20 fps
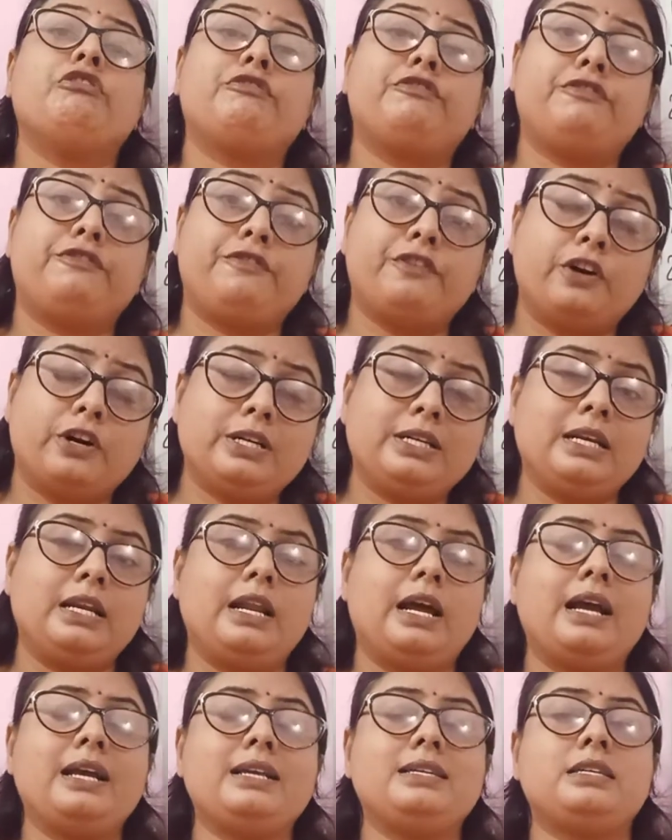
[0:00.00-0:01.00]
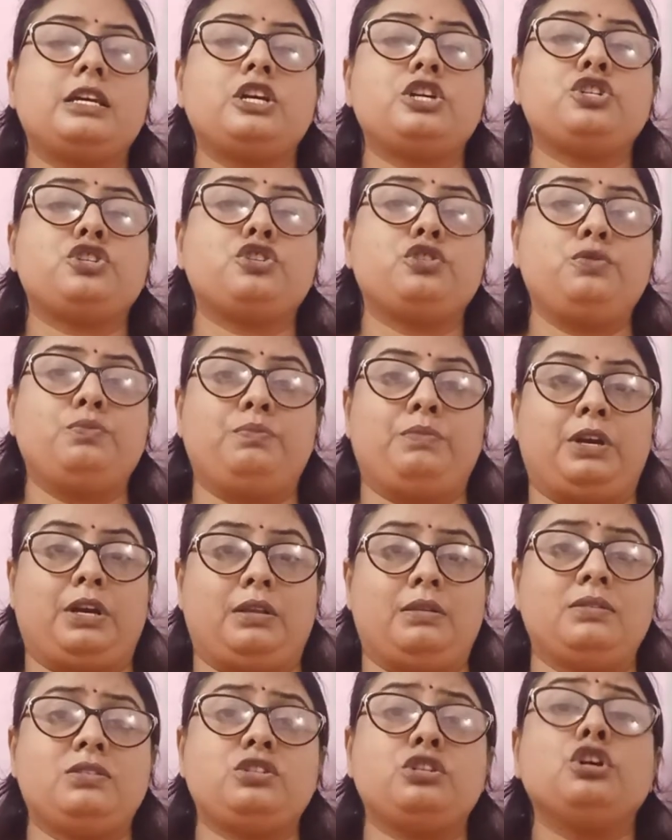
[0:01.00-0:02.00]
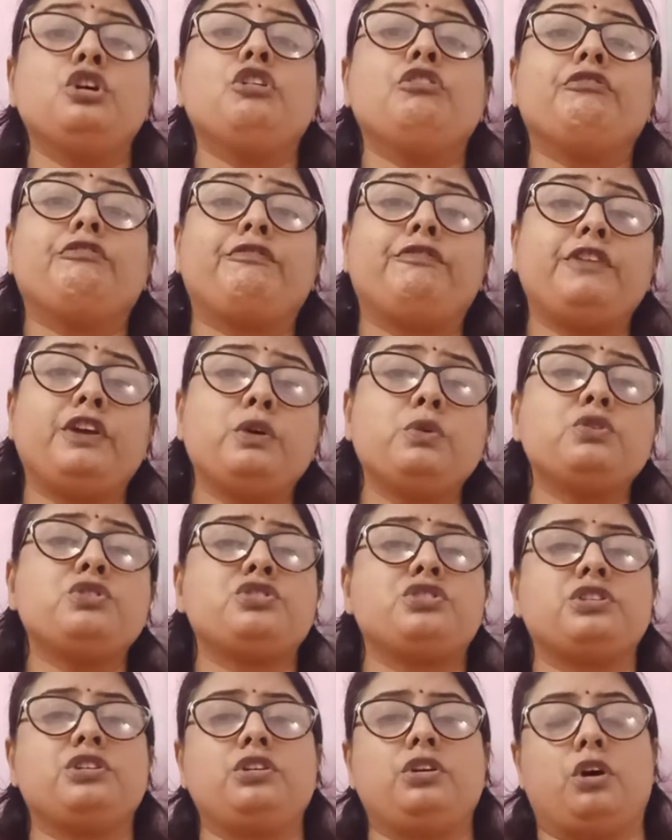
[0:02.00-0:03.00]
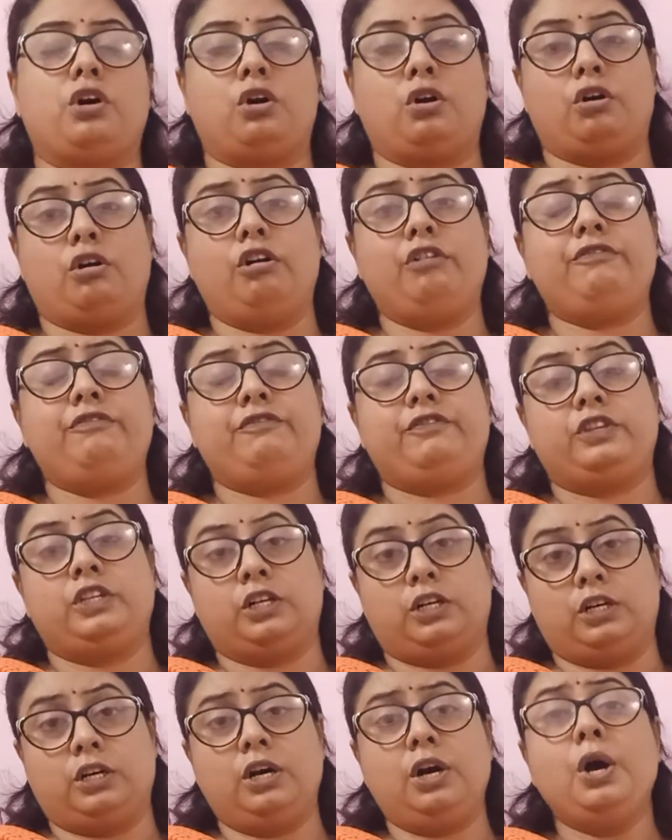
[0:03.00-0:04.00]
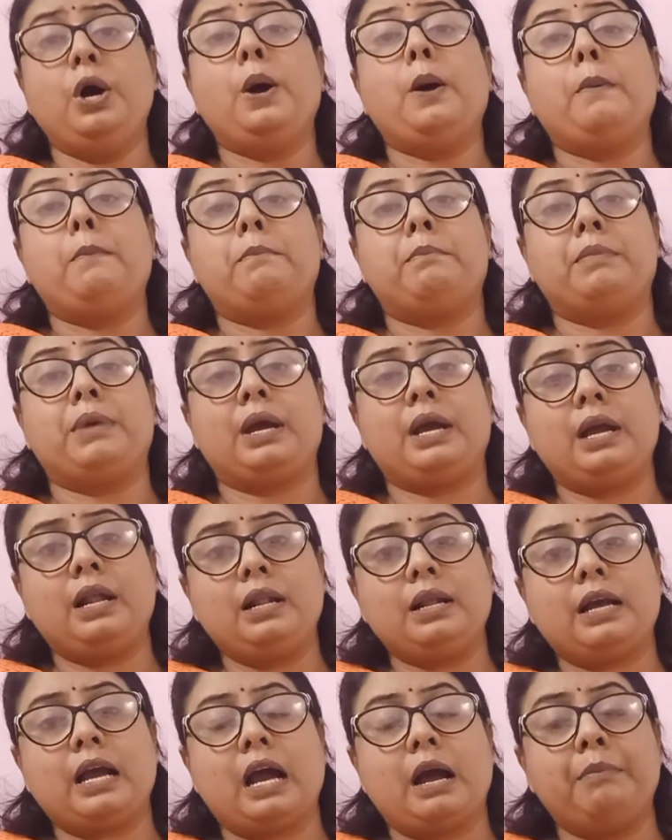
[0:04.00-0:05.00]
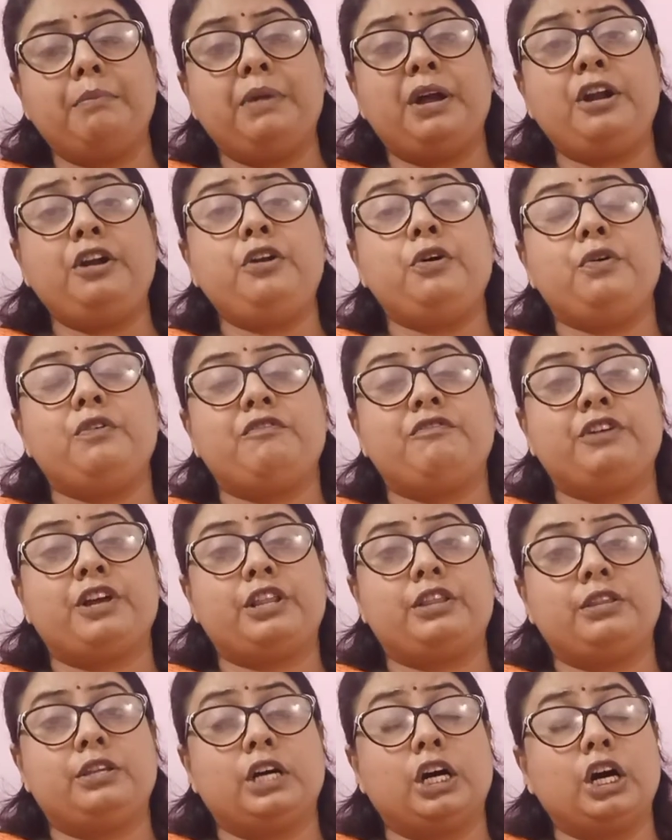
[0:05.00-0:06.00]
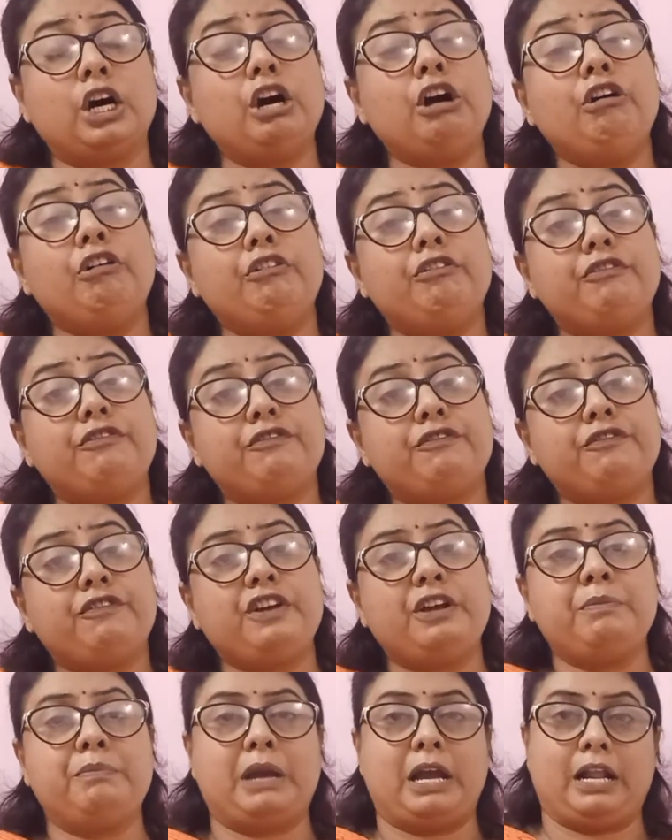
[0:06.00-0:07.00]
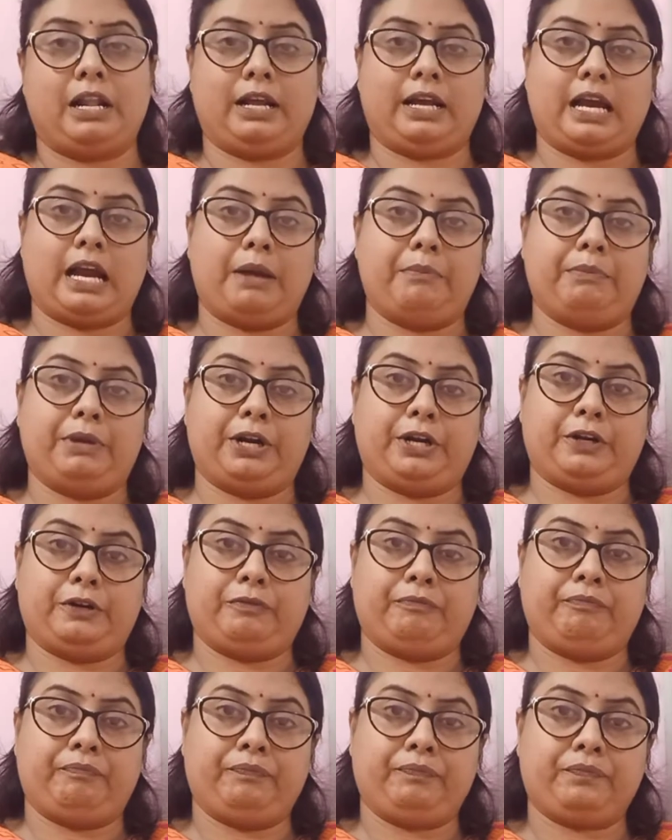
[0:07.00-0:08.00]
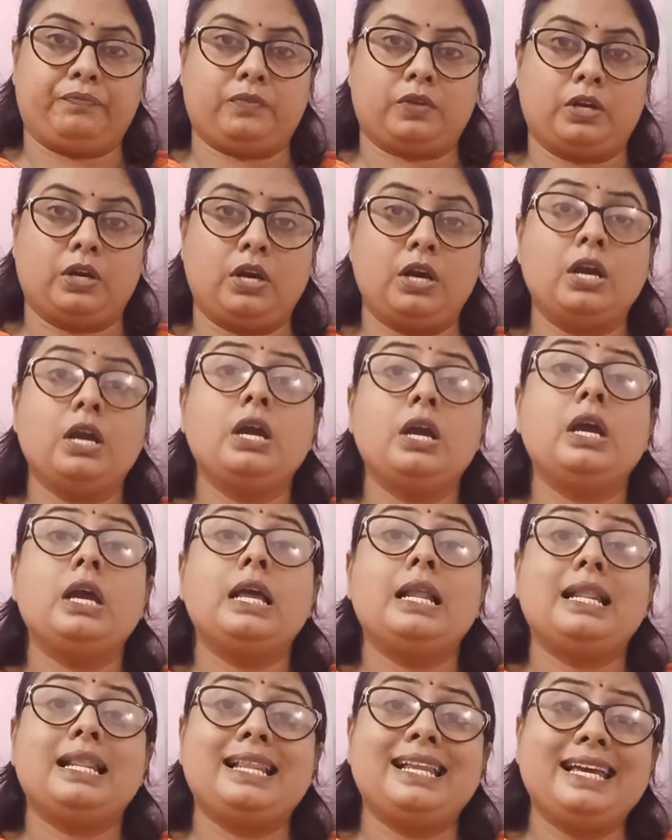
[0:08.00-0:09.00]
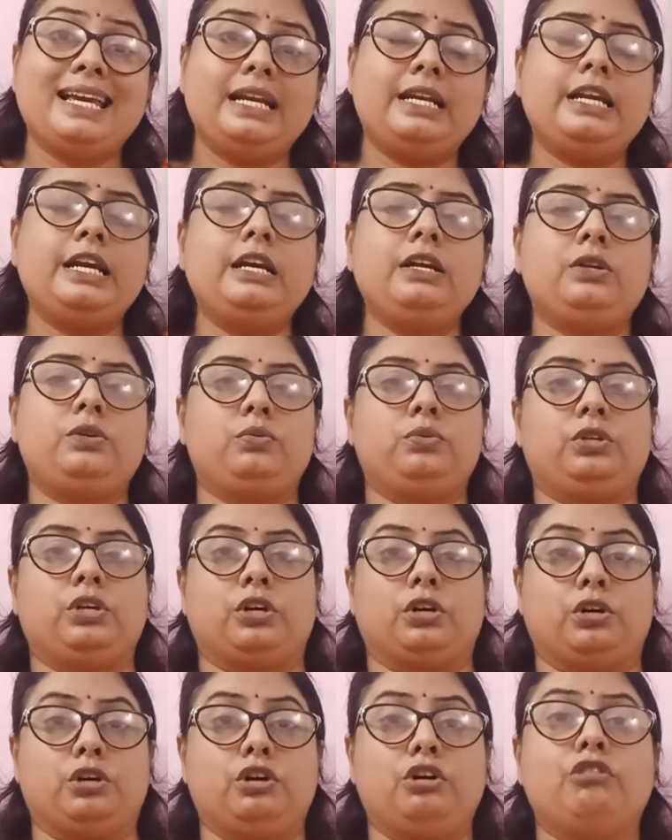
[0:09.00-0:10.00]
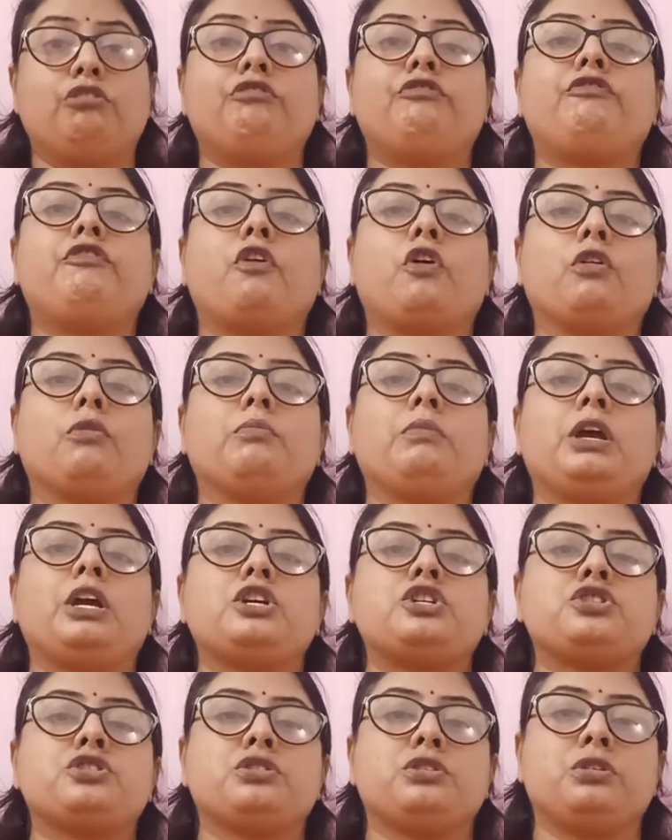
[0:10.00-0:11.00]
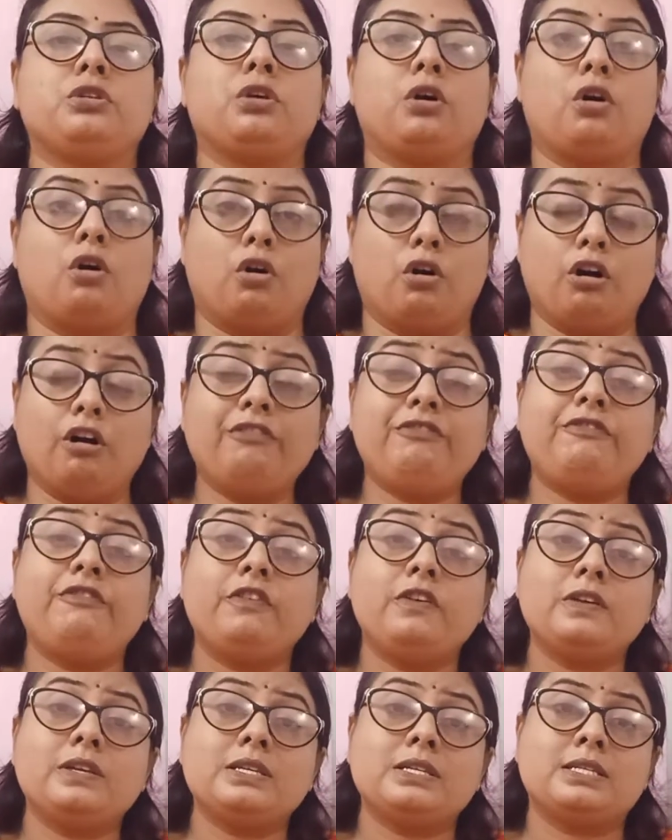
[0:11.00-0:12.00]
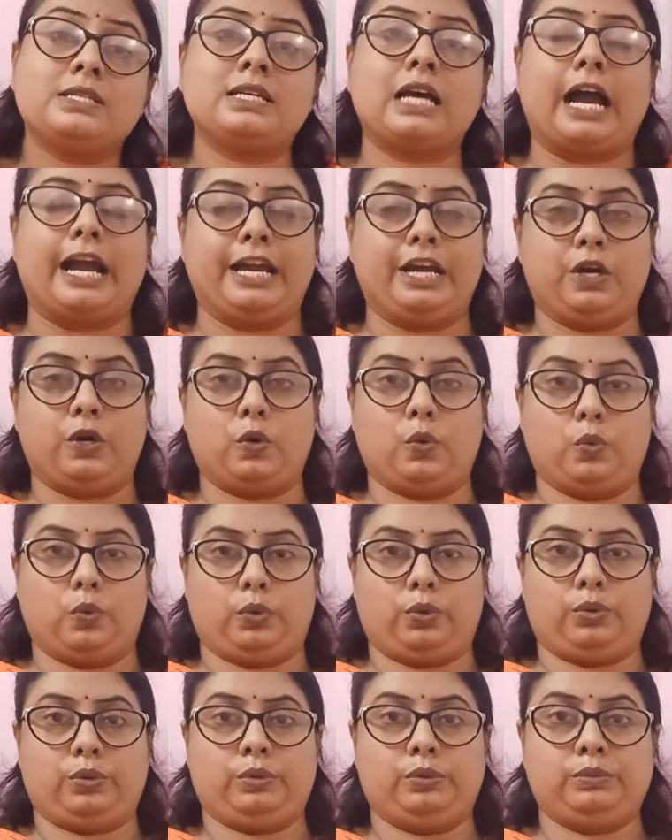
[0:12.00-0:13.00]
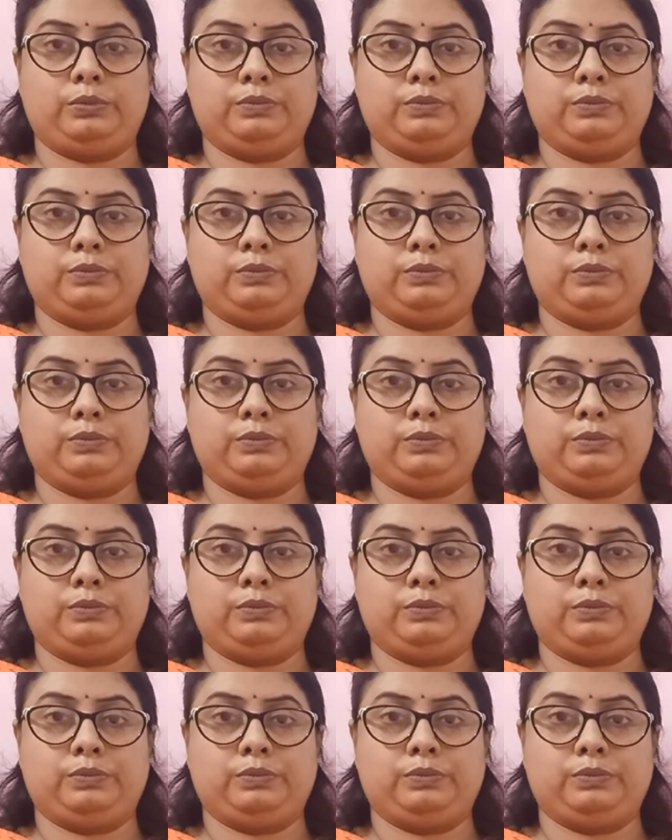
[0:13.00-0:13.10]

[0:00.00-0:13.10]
Fertilization means fusion of the male gamete with the female gamete, leading to the formation of zygote.